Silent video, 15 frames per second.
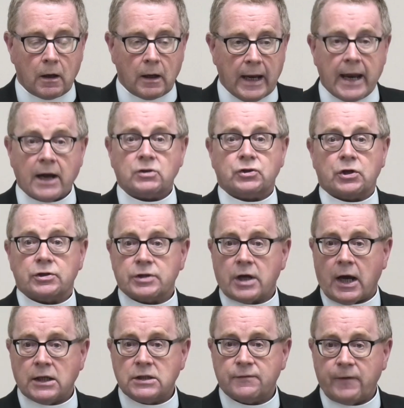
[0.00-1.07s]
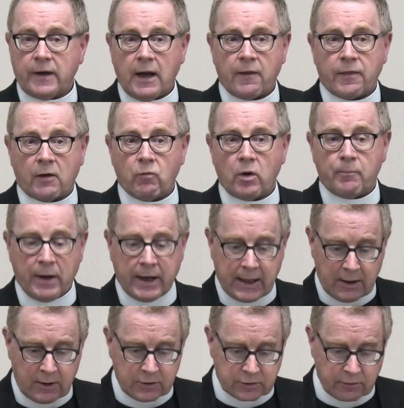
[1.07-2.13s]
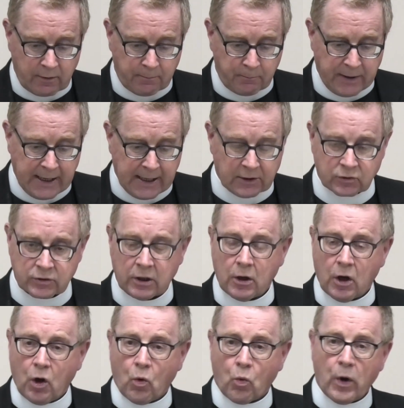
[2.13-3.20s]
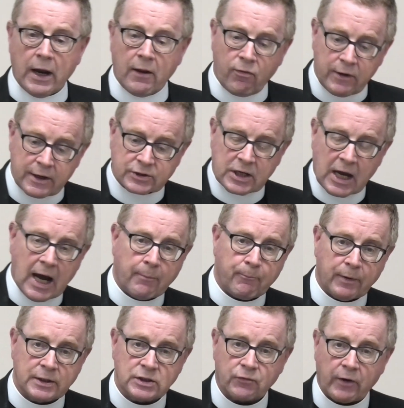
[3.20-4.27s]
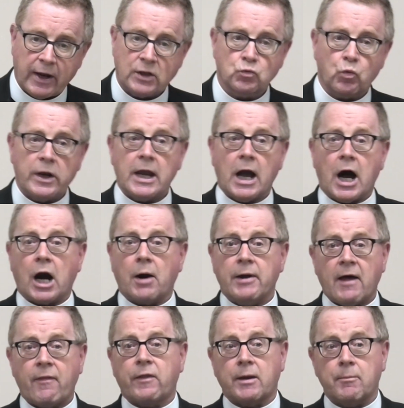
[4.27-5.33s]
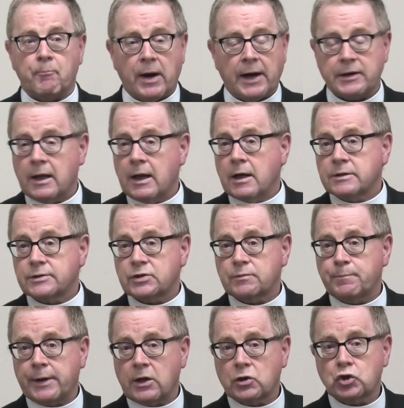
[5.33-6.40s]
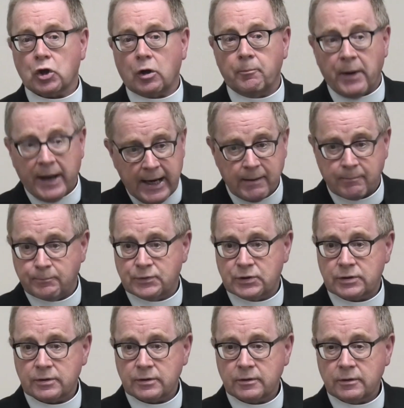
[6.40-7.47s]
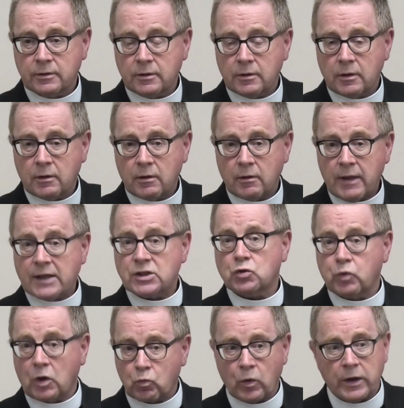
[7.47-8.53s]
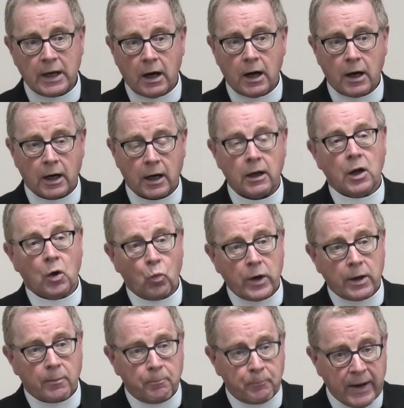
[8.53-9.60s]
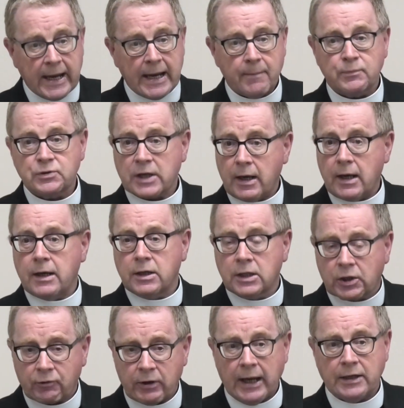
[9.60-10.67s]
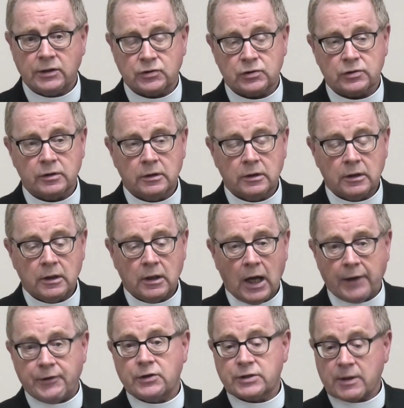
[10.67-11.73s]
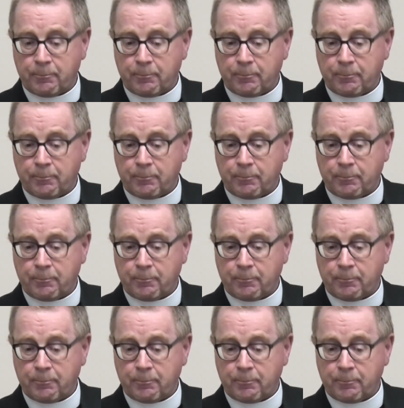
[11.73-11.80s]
exercise faith and we begin to repent, when this happens, friends, we are nothing but spiritual babes. That's what we are. We are babes in Christ. And does a